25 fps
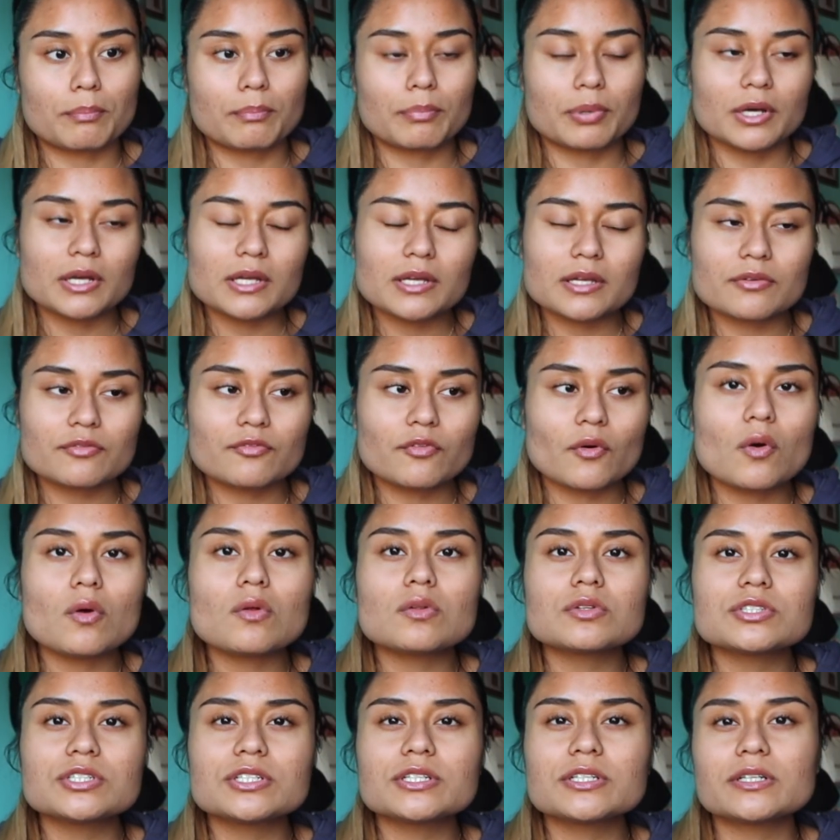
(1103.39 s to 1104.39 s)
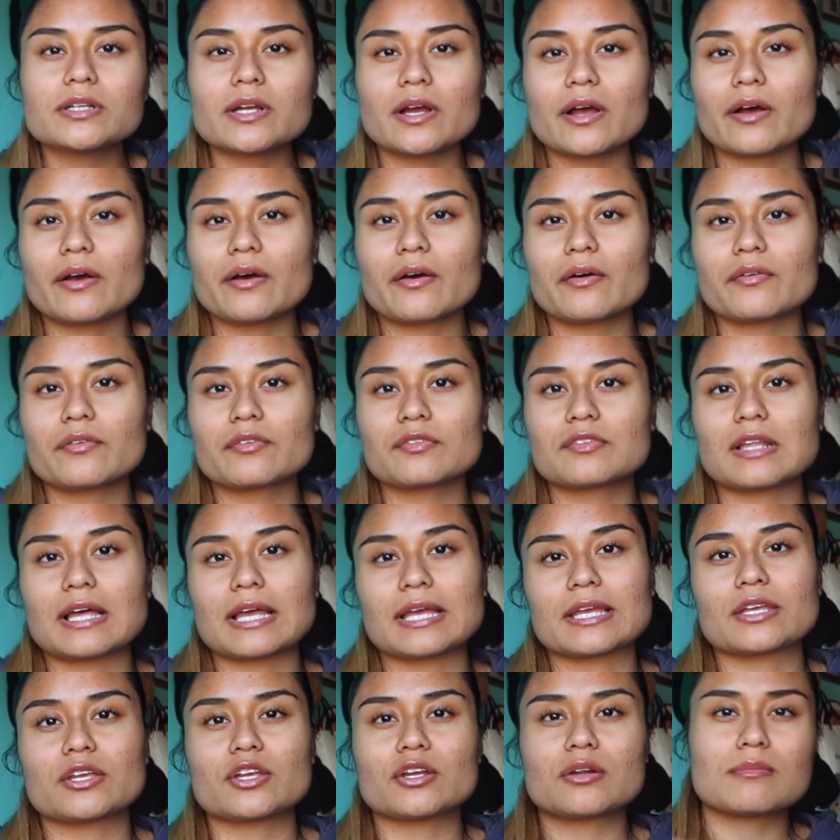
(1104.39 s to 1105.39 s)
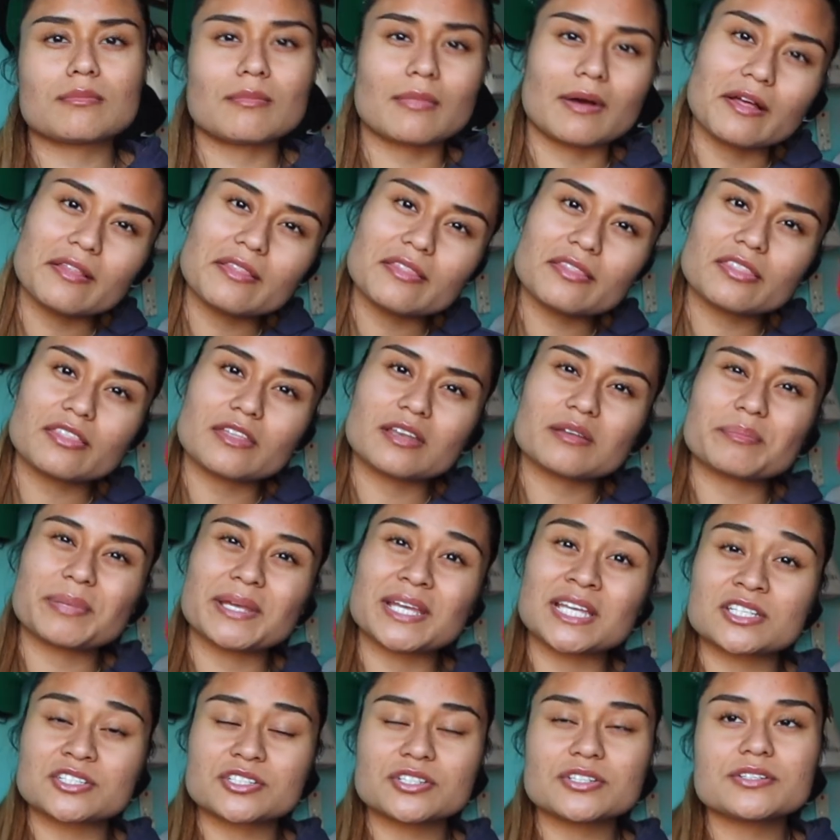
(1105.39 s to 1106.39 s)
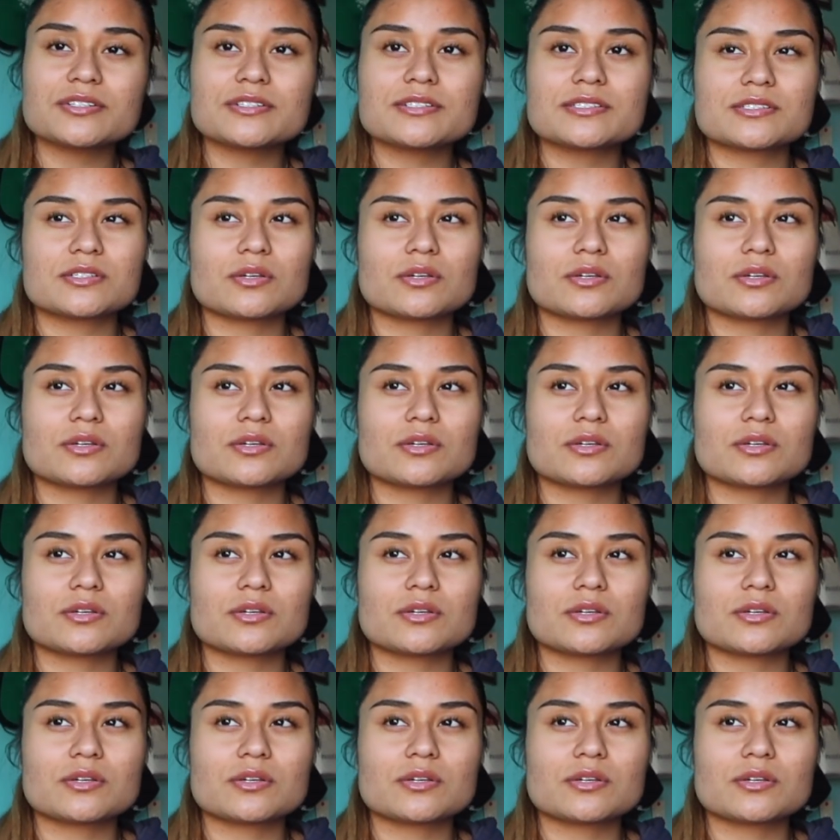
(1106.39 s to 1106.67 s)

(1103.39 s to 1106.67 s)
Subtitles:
book folder of like your month and pictures.